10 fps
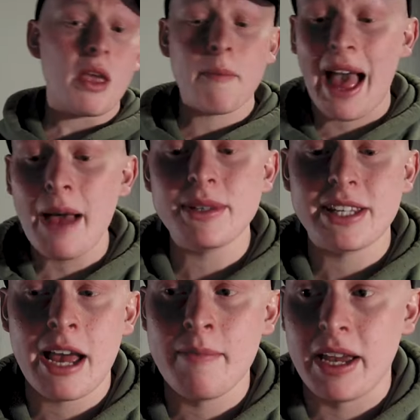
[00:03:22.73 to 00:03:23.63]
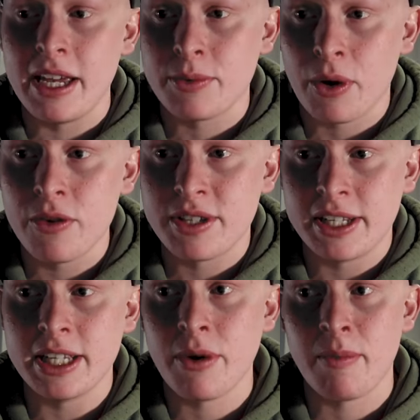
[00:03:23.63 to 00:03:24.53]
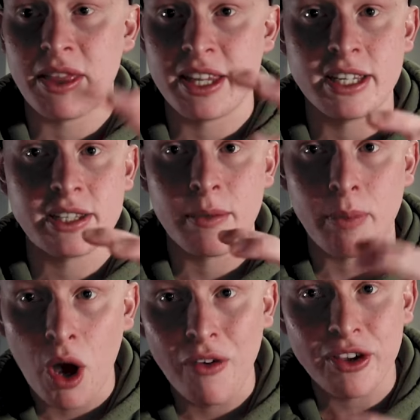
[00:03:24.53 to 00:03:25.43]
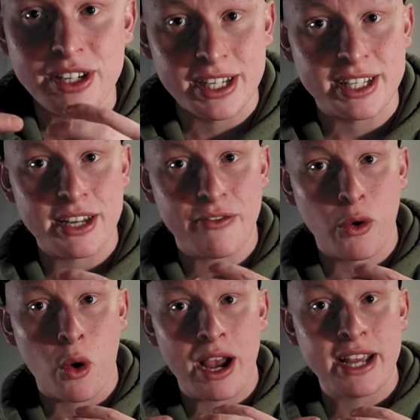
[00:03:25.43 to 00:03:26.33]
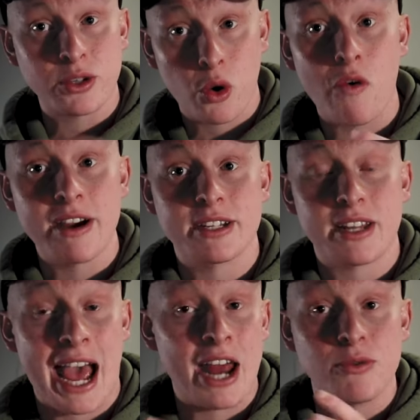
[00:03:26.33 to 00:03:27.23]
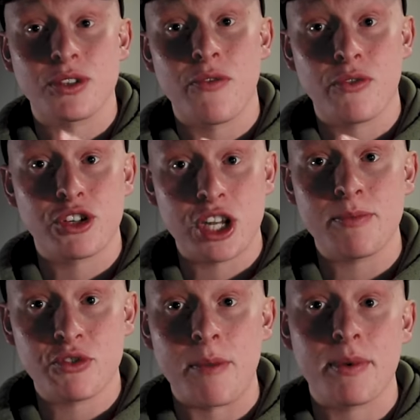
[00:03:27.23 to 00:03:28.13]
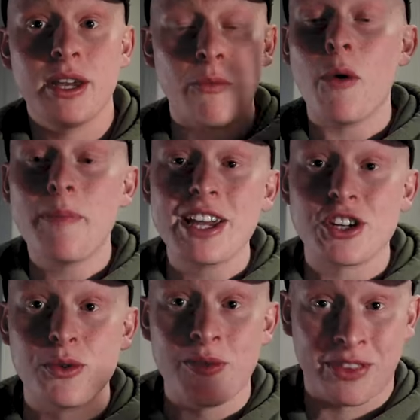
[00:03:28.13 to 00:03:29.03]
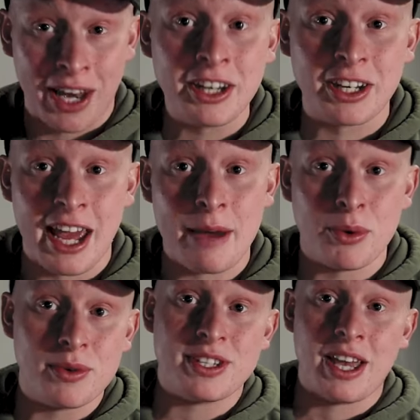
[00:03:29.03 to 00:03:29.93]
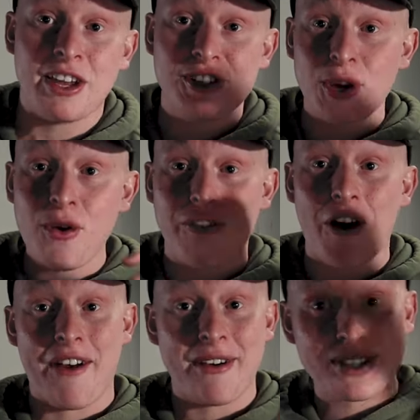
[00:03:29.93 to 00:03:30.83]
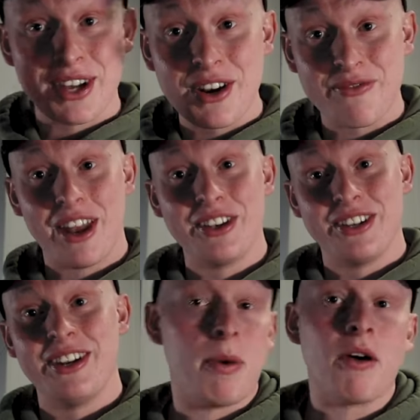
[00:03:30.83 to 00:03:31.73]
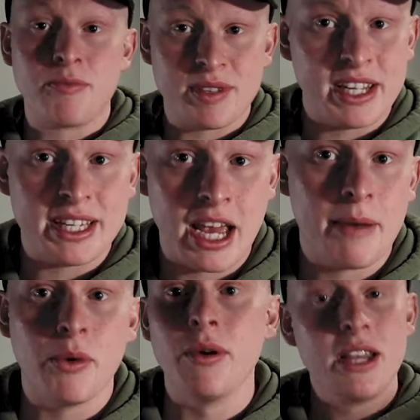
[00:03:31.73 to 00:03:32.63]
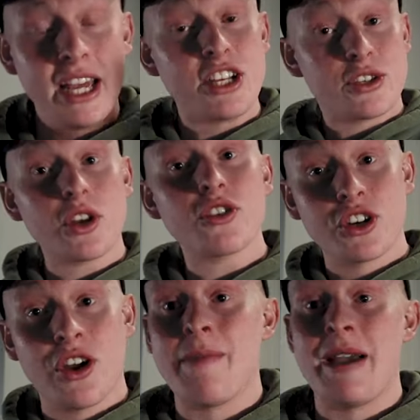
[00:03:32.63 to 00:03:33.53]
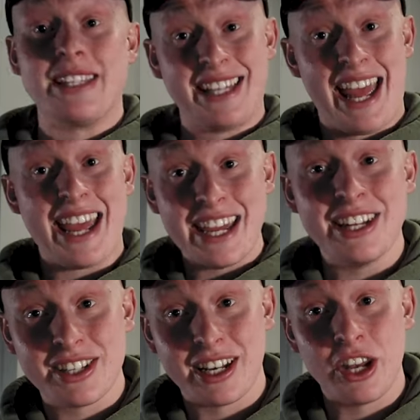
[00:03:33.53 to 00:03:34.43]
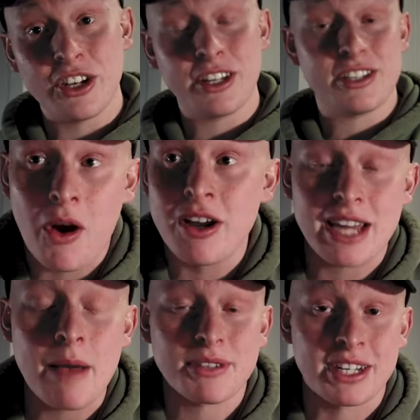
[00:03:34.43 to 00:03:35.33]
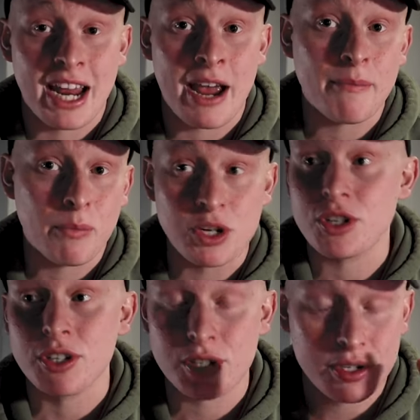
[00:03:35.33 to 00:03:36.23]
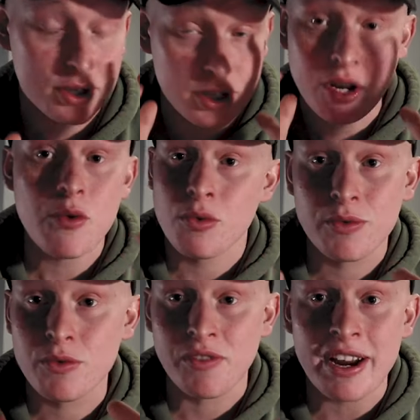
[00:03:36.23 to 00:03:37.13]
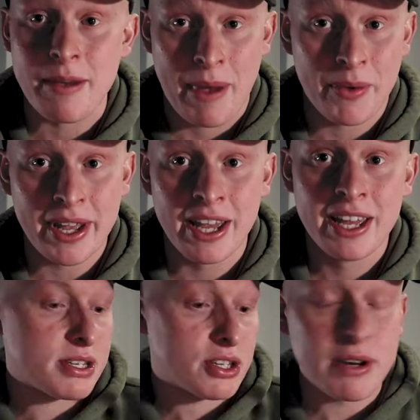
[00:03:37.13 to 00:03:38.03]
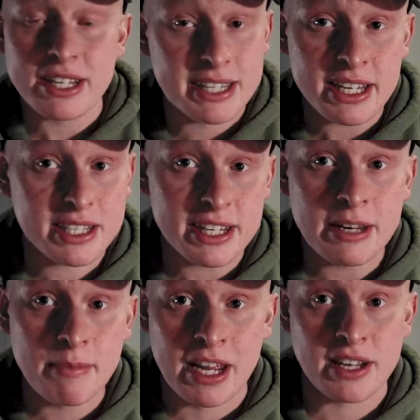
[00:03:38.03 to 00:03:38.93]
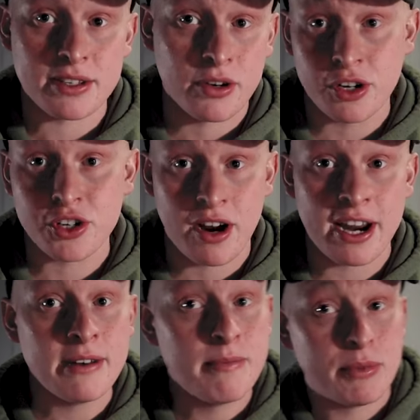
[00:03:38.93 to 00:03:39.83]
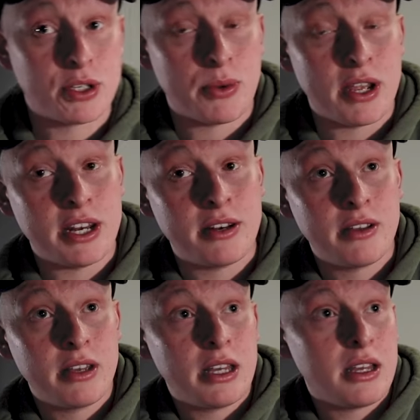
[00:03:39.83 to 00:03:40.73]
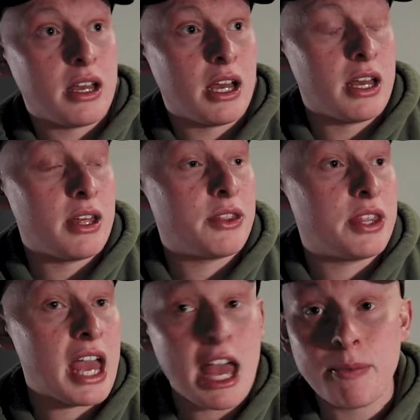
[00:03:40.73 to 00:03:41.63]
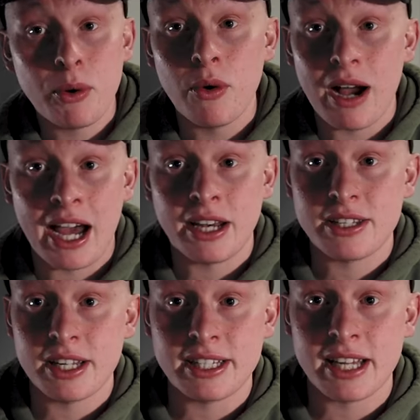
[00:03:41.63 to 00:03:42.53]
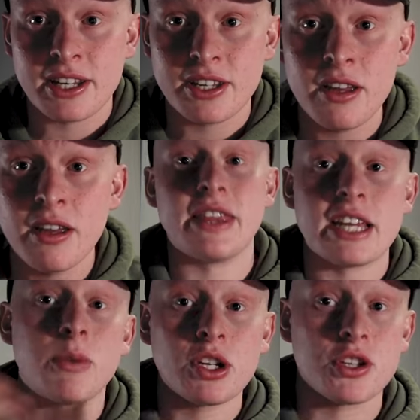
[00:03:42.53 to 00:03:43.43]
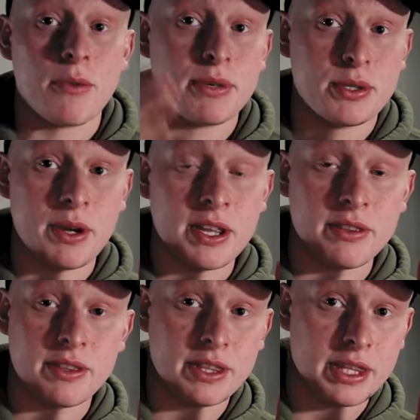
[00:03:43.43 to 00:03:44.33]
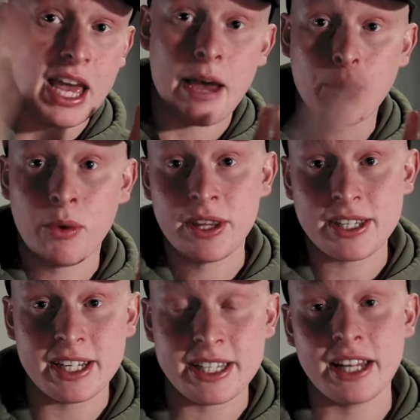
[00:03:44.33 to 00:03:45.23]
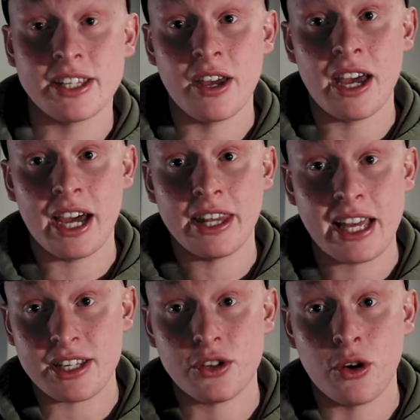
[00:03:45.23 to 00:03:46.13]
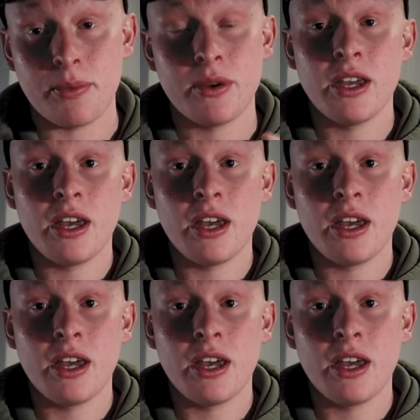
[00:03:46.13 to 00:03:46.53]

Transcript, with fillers: But Amsterdam is one of those cities where I'm like, this is the perfect city for a tourist and also for a cheap trip. Well, a big issue with London airports is that they're so far outside of London, apart from City Airport, it's such a nightmare to get into London. Whereas Amsterdam, which is so great about it, it's only 16 minutes on a train between uh, the airport and city centre. There's one stop between the airport and the city centre, and that stop